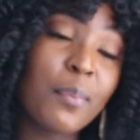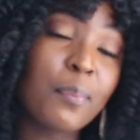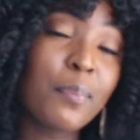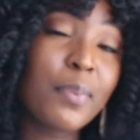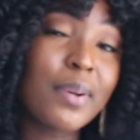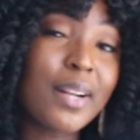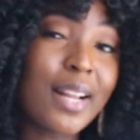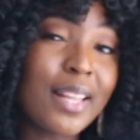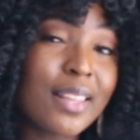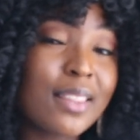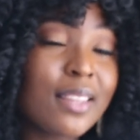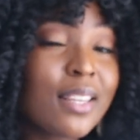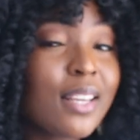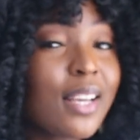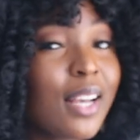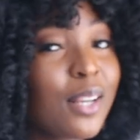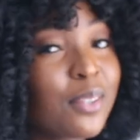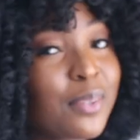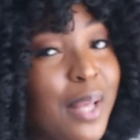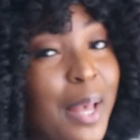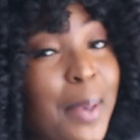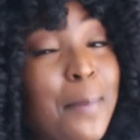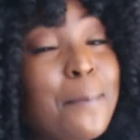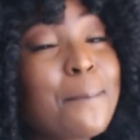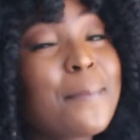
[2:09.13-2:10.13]
But I think
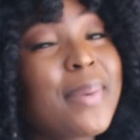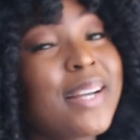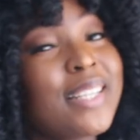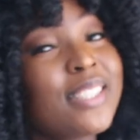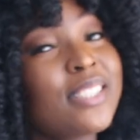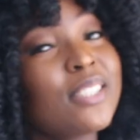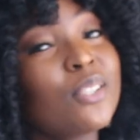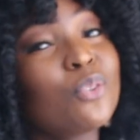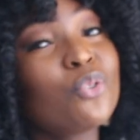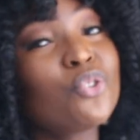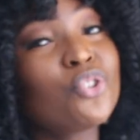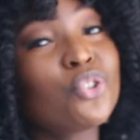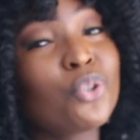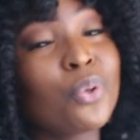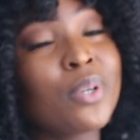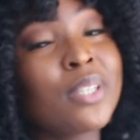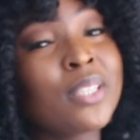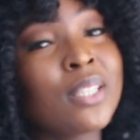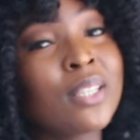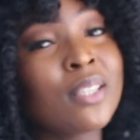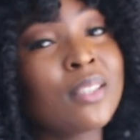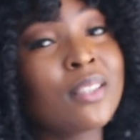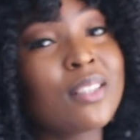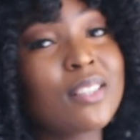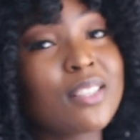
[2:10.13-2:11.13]
I might still
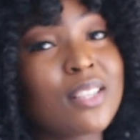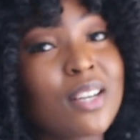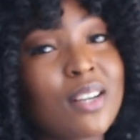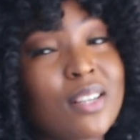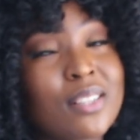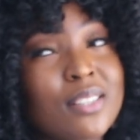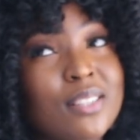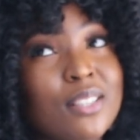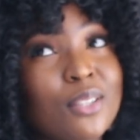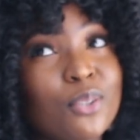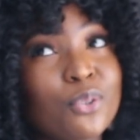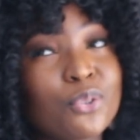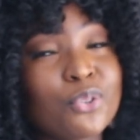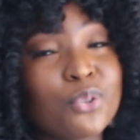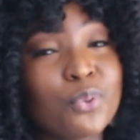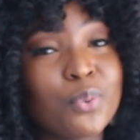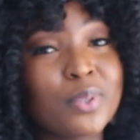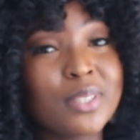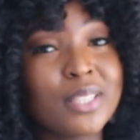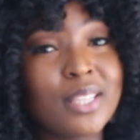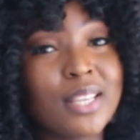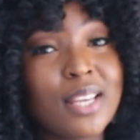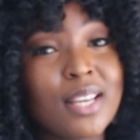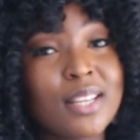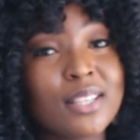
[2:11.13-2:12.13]
join in the Zara sale
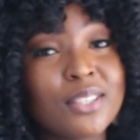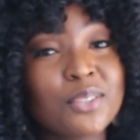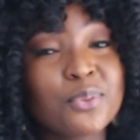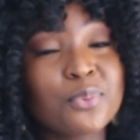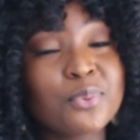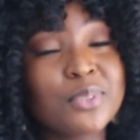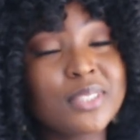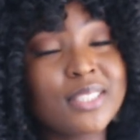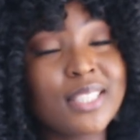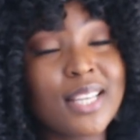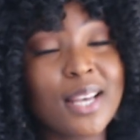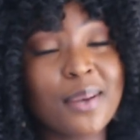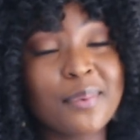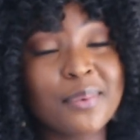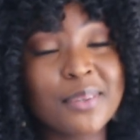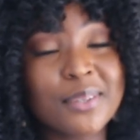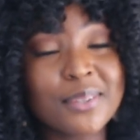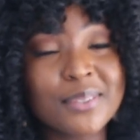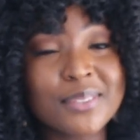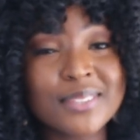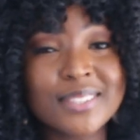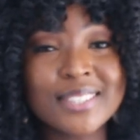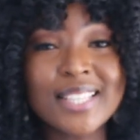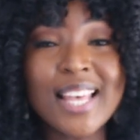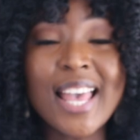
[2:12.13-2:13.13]
toward the end. We'll see how it
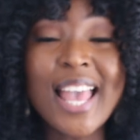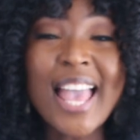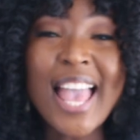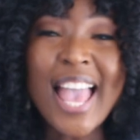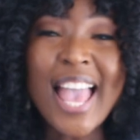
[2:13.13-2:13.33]
goes.